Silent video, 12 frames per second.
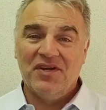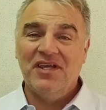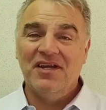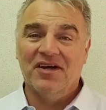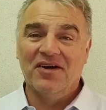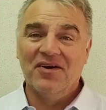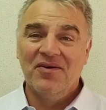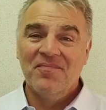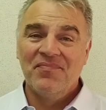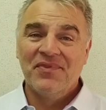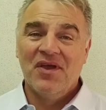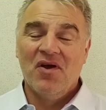here,
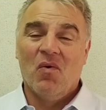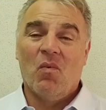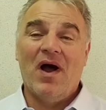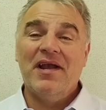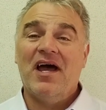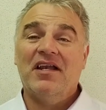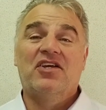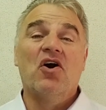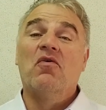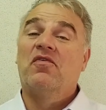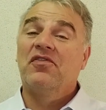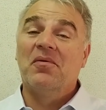why not
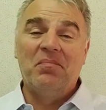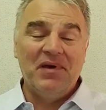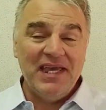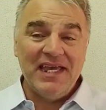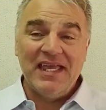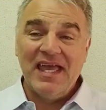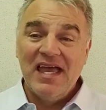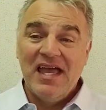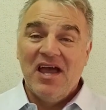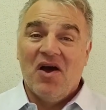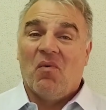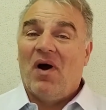go for the big?
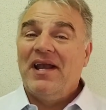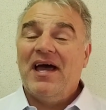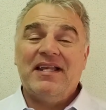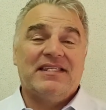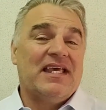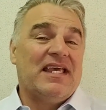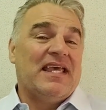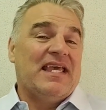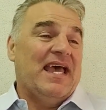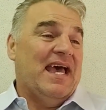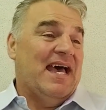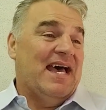Why not
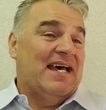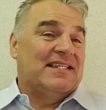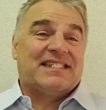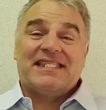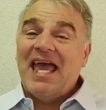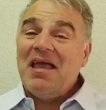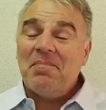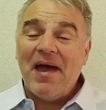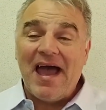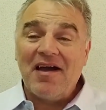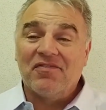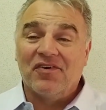escape
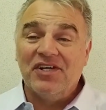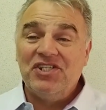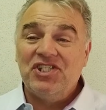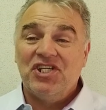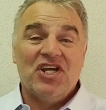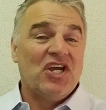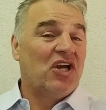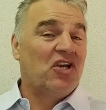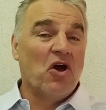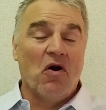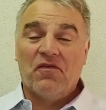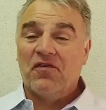average,
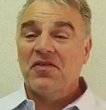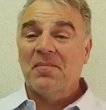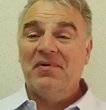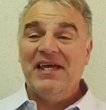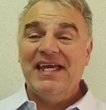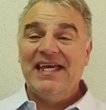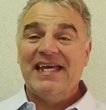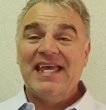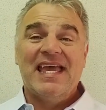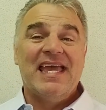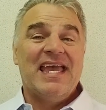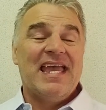go for the big,
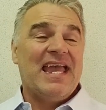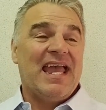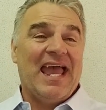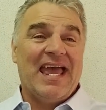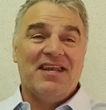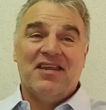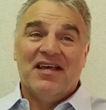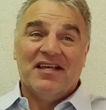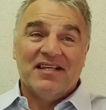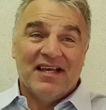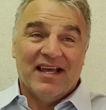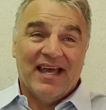and
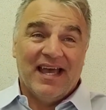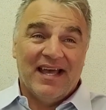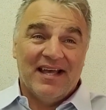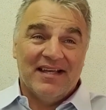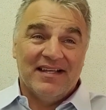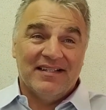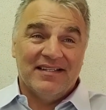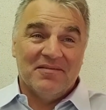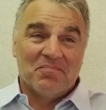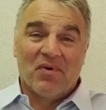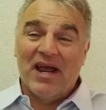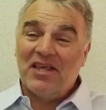
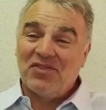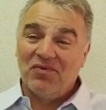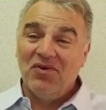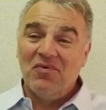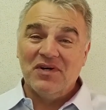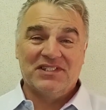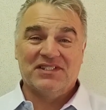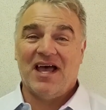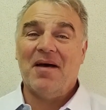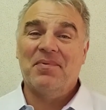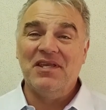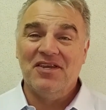break through what's
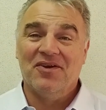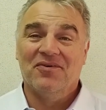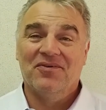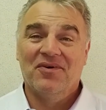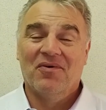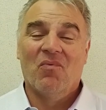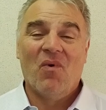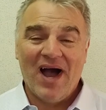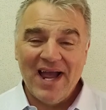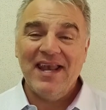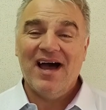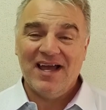stopping you?
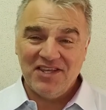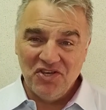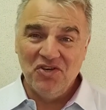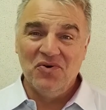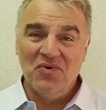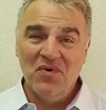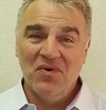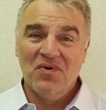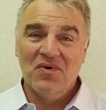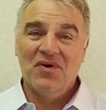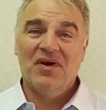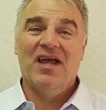Why not you,
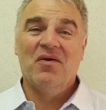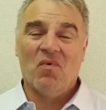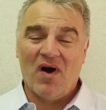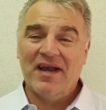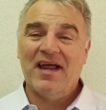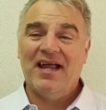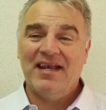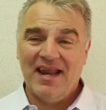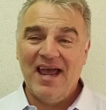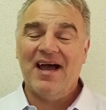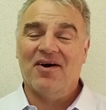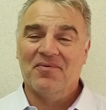and why not
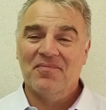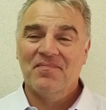now?